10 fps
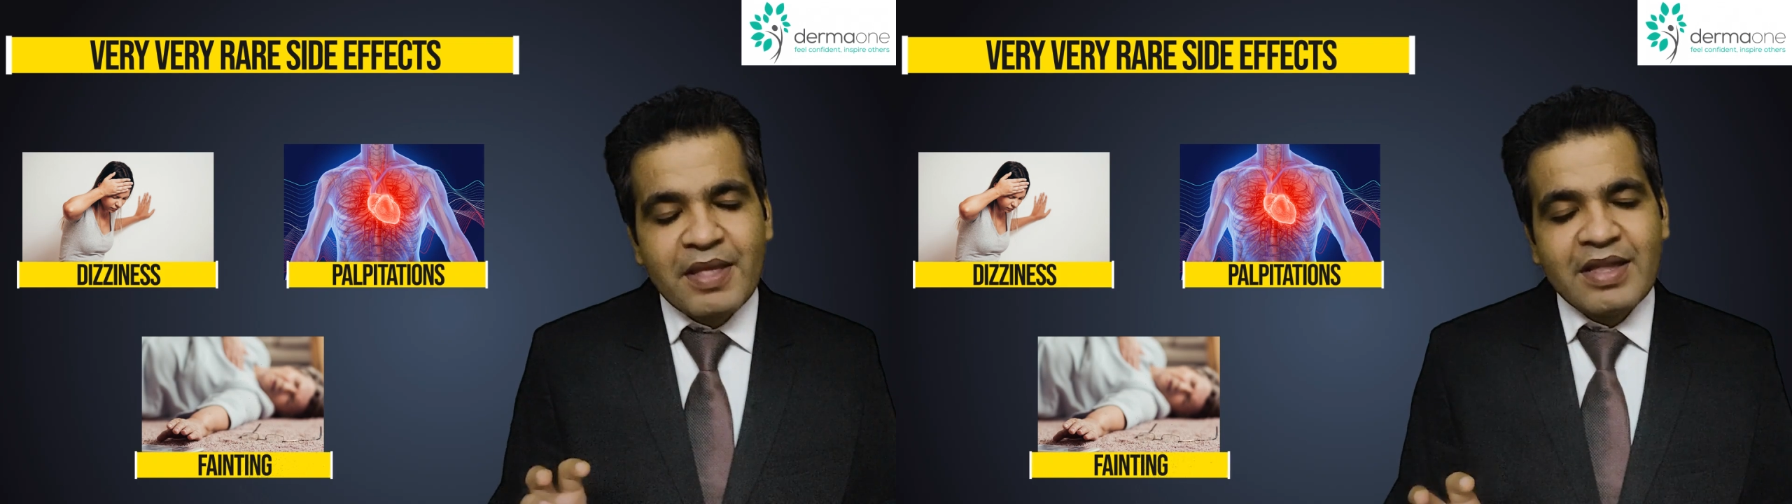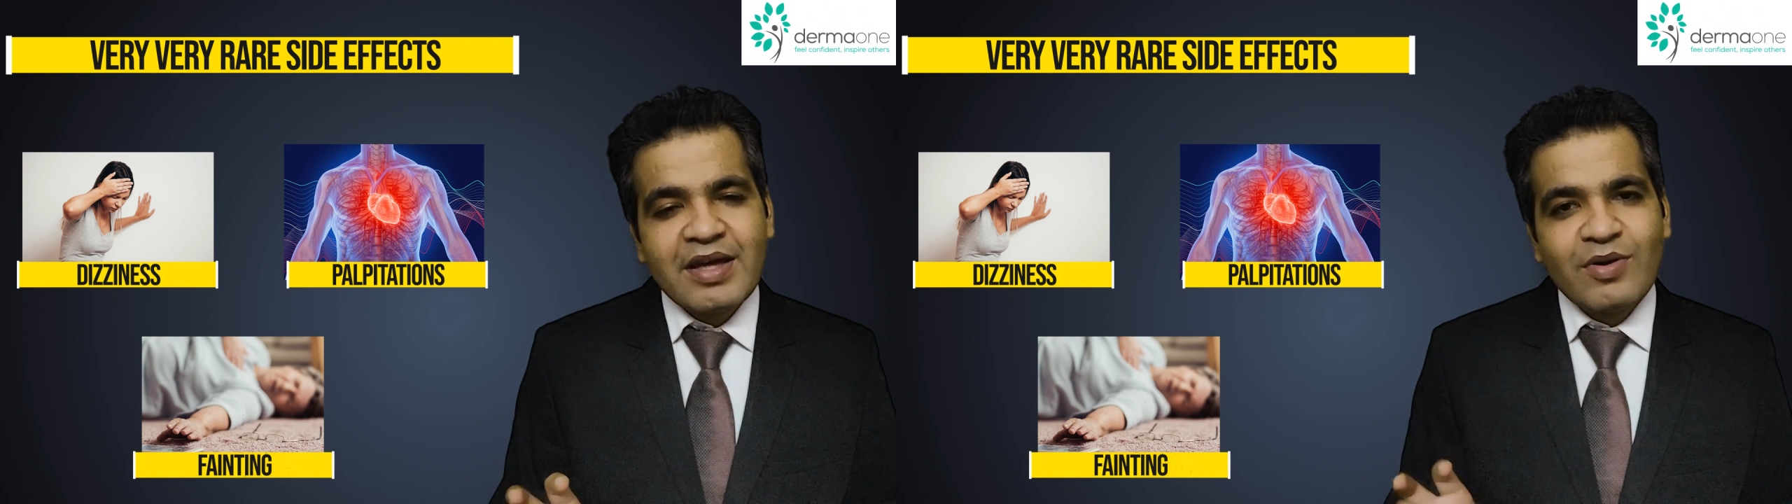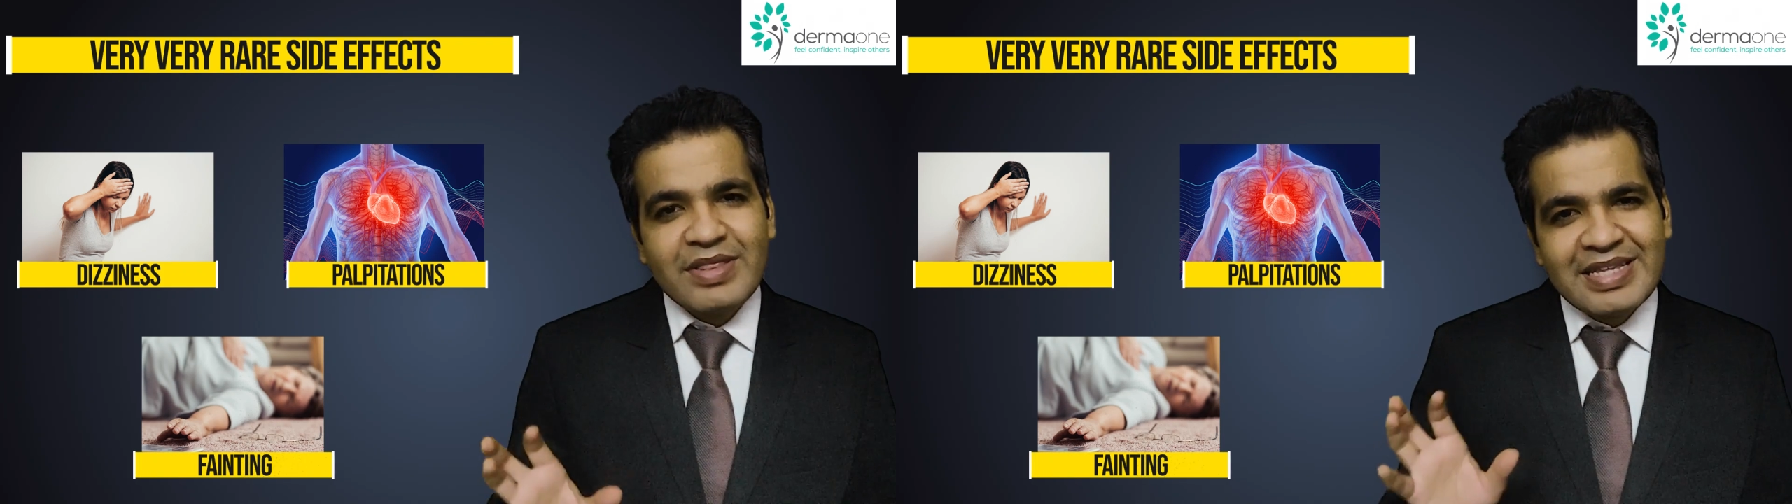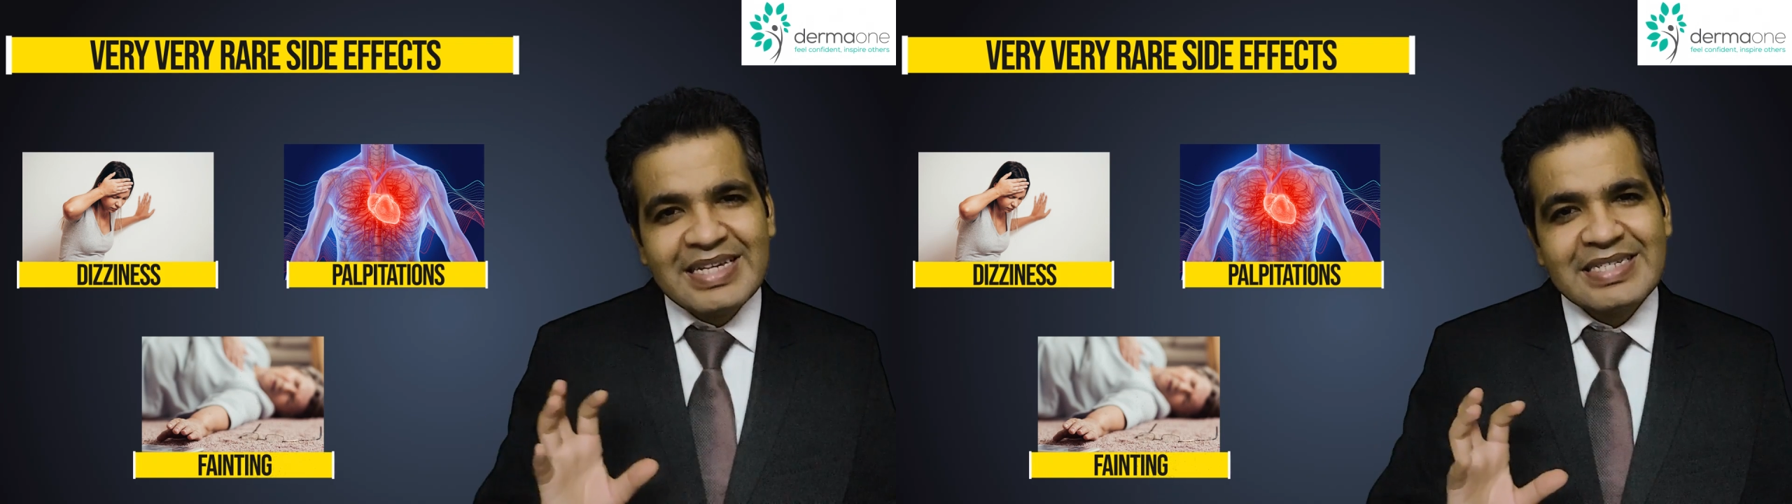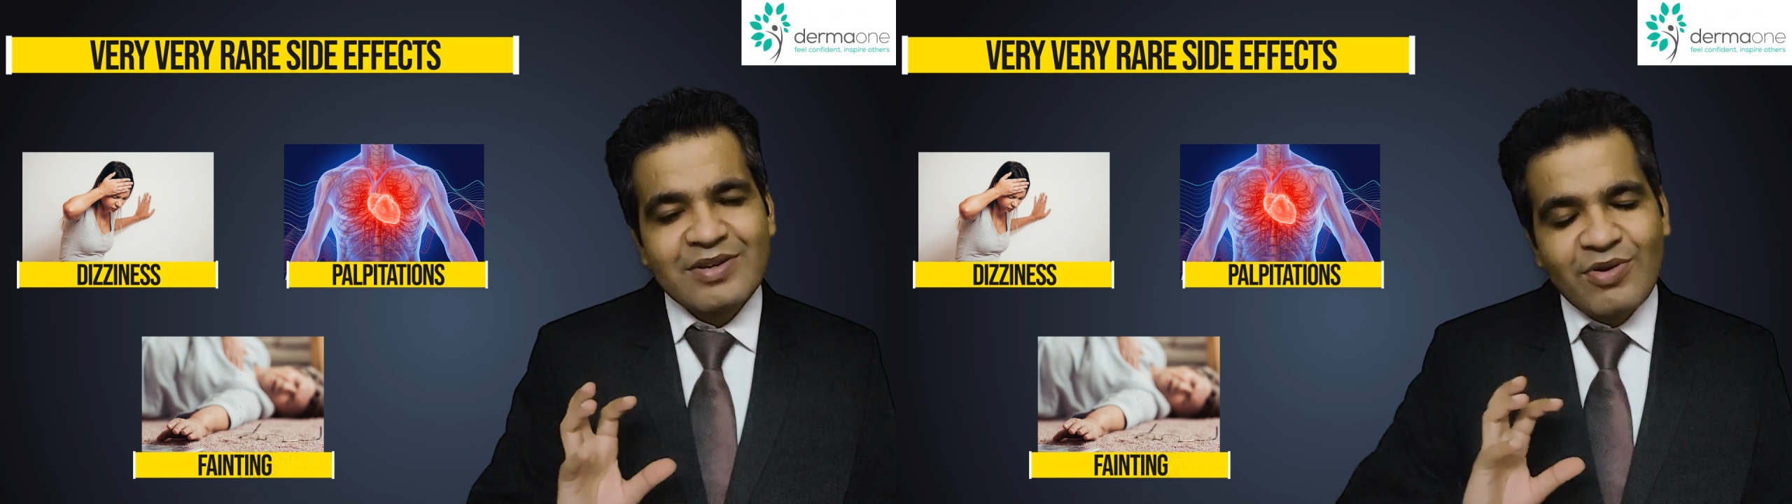Now,
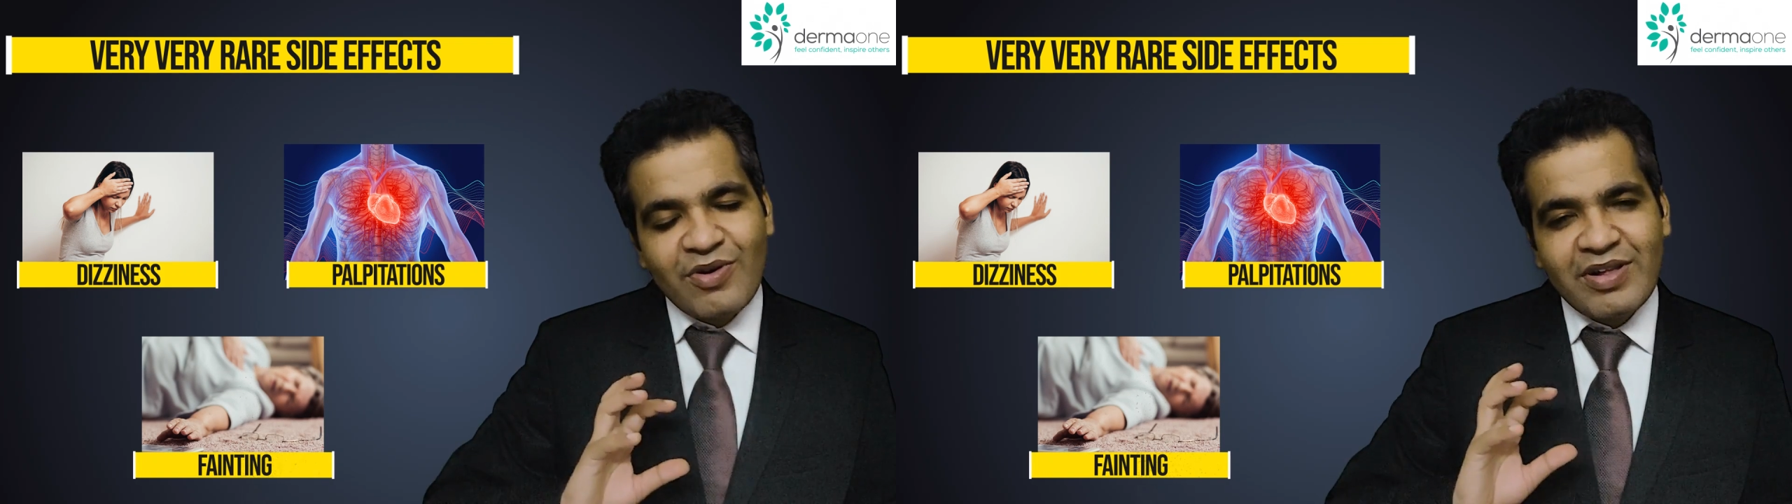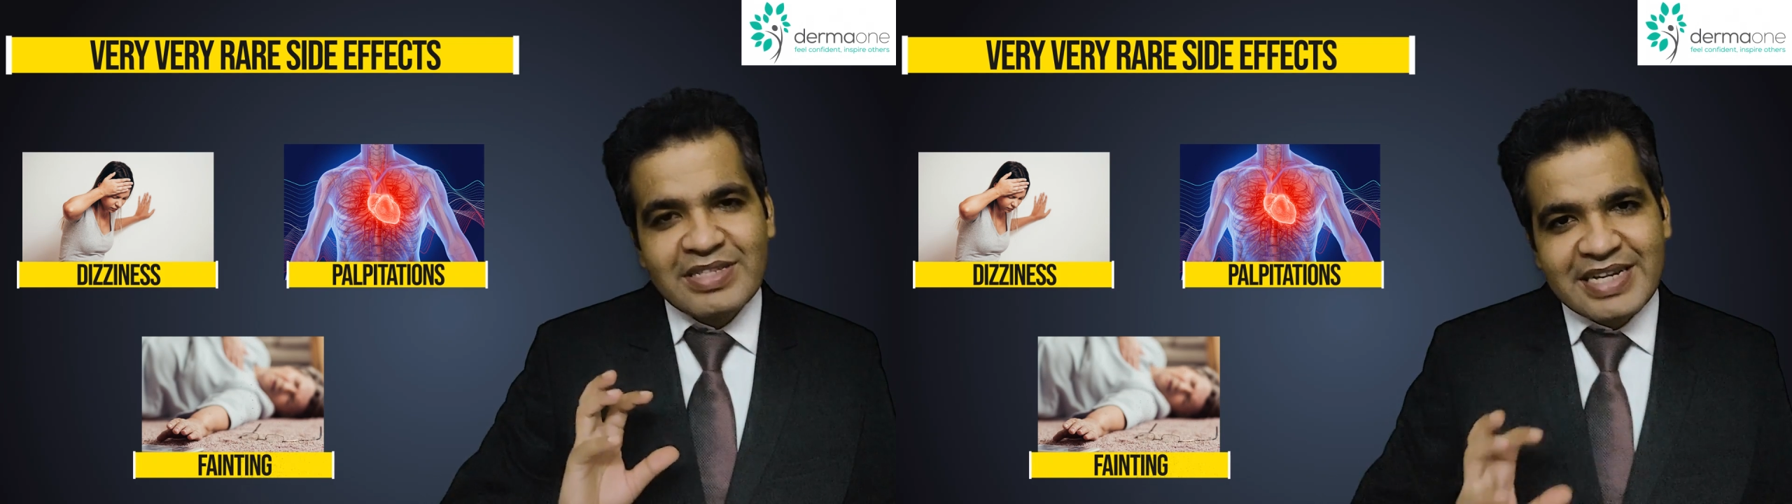these all